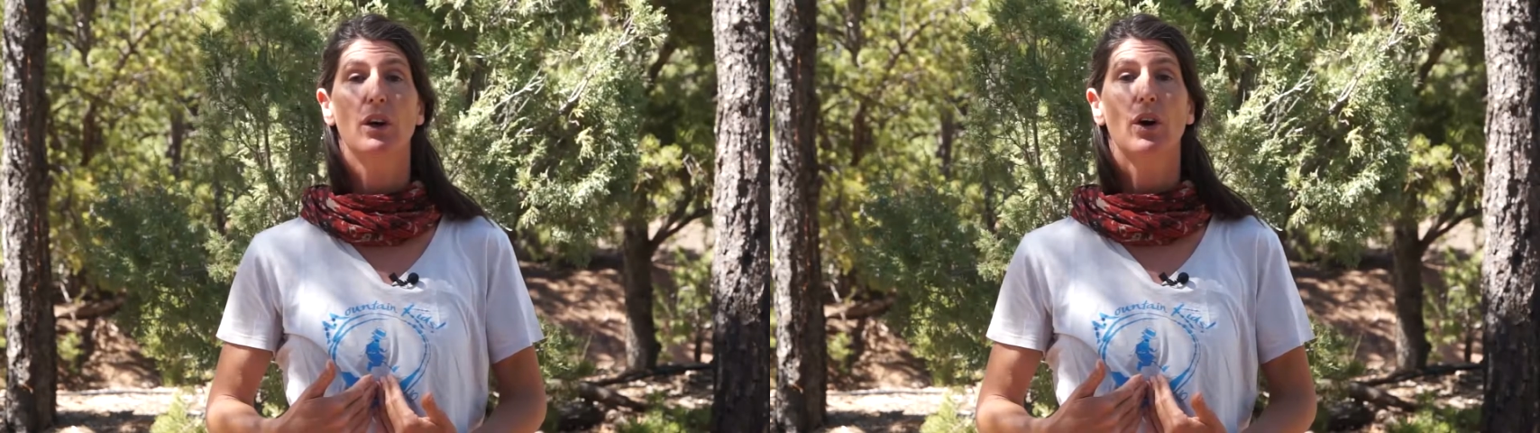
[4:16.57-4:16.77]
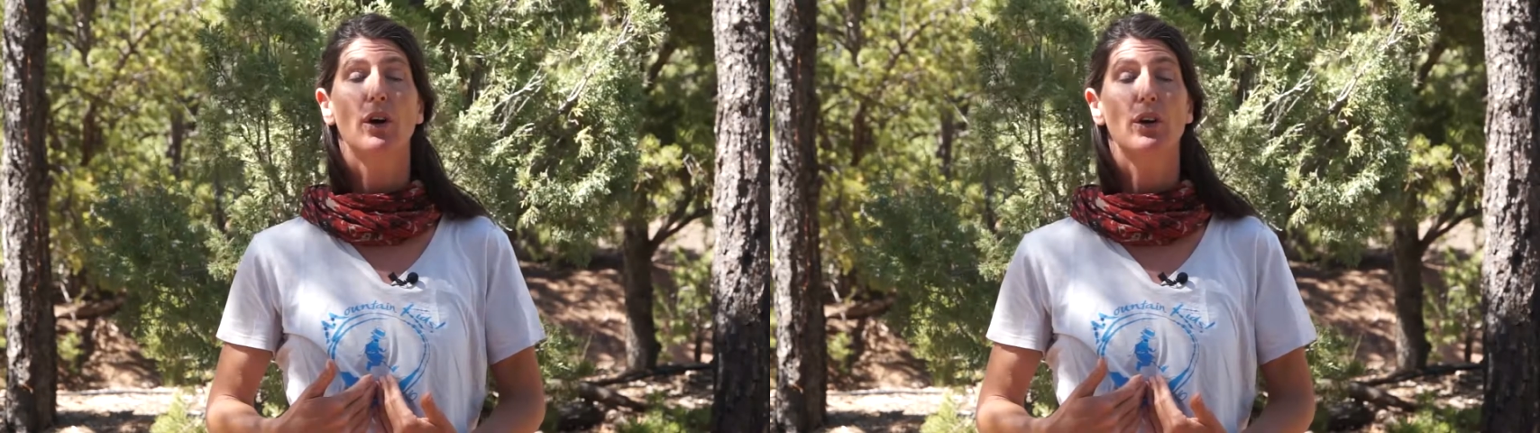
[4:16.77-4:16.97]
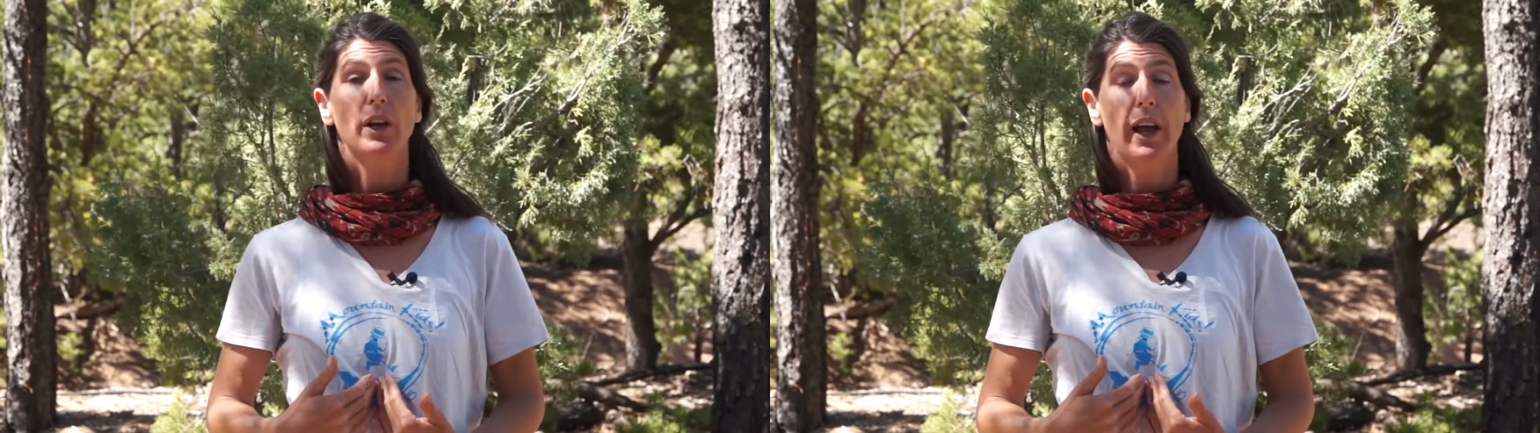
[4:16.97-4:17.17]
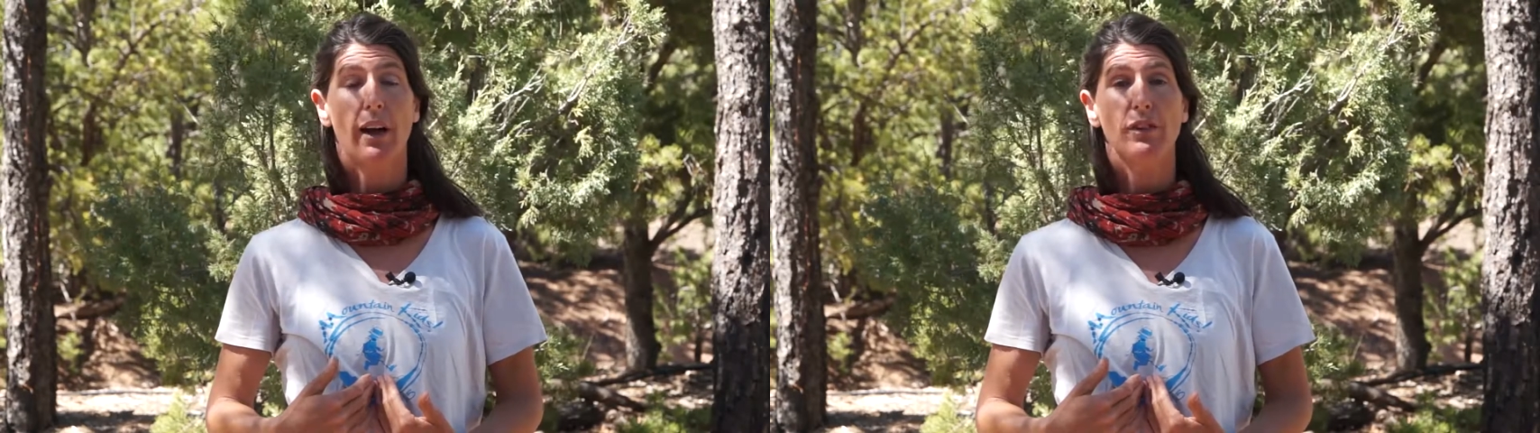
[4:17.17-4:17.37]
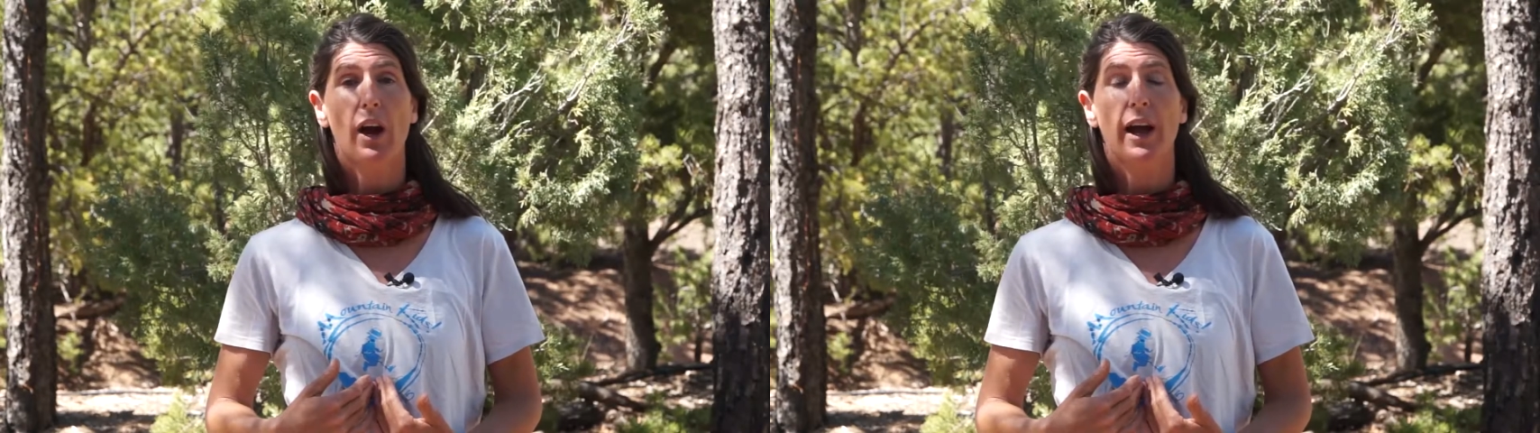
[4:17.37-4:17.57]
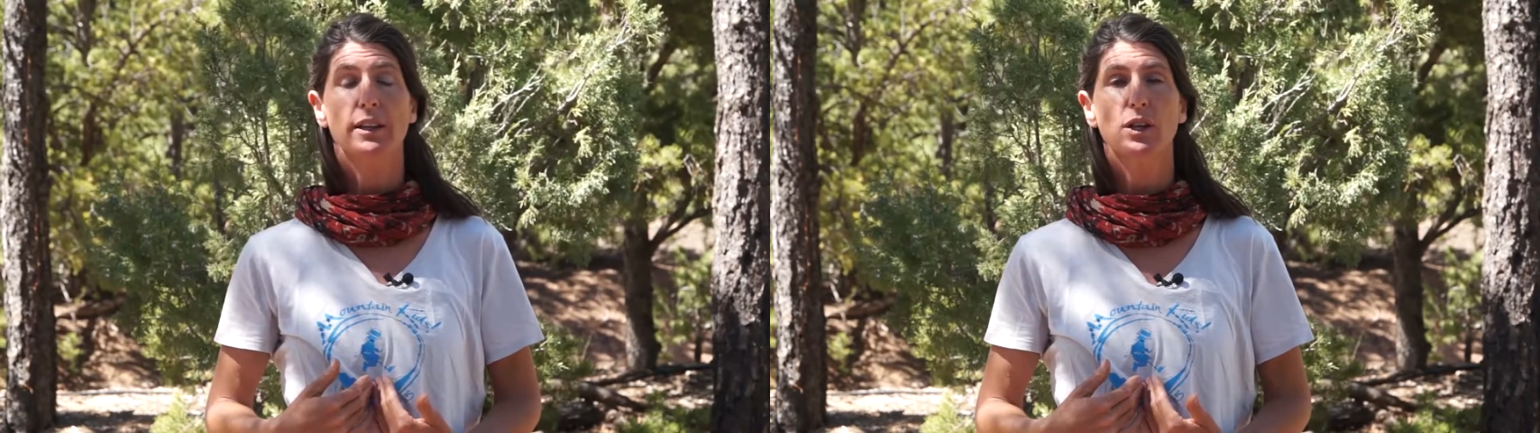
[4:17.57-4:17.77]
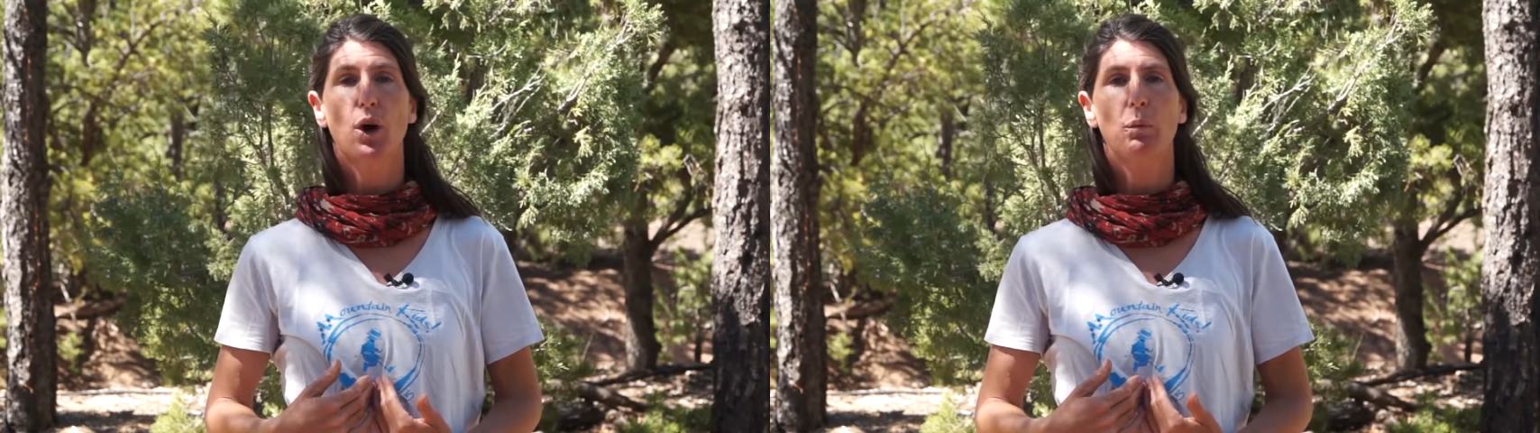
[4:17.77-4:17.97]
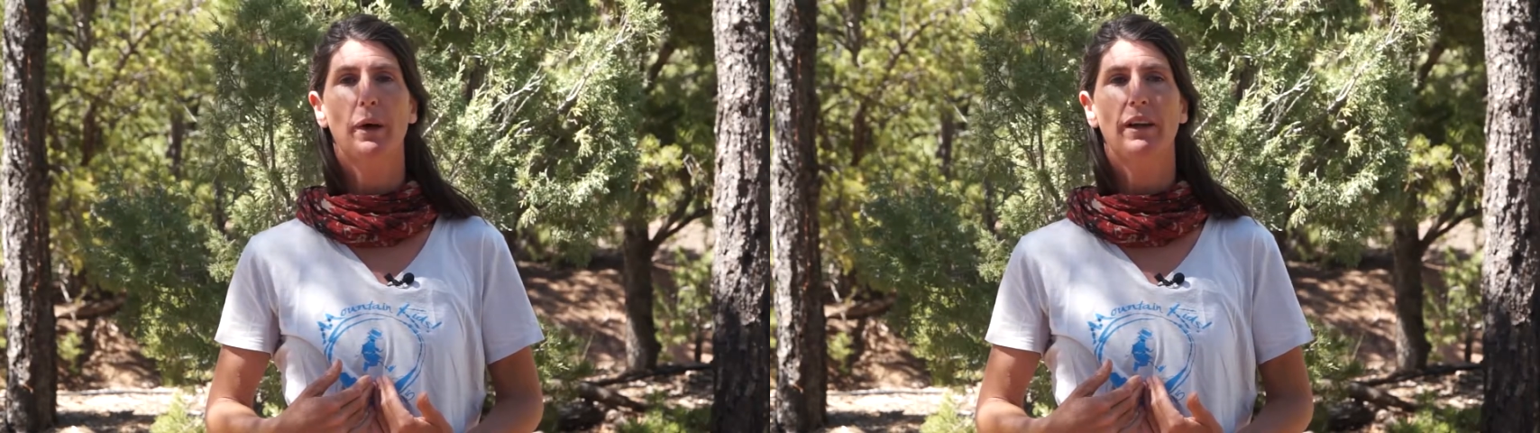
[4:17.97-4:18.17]
Or you can have your eyes
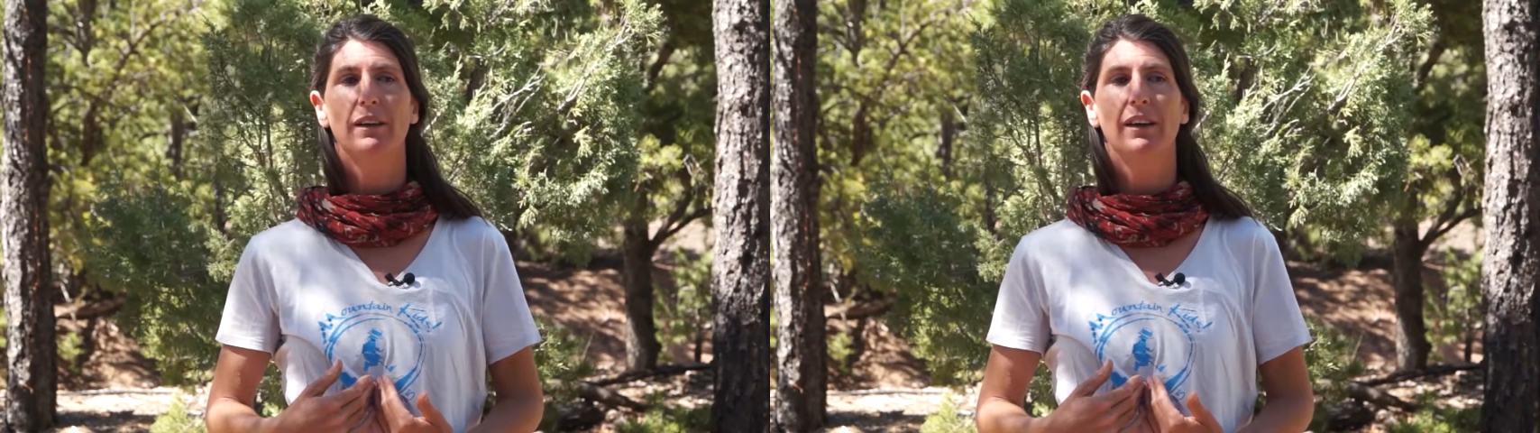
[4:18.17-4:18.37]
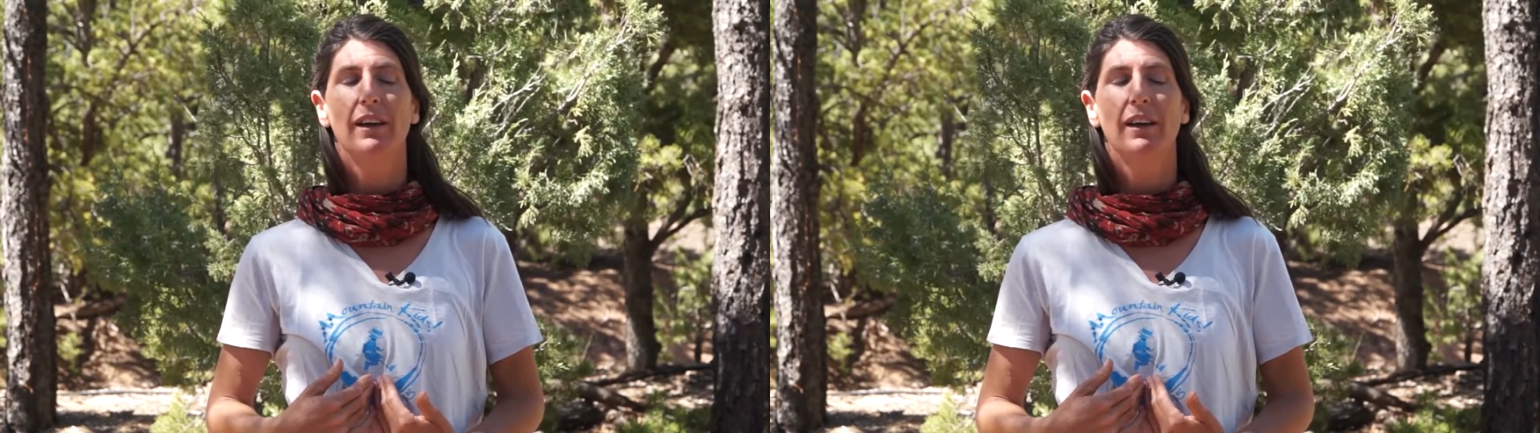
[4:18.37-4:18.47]
open.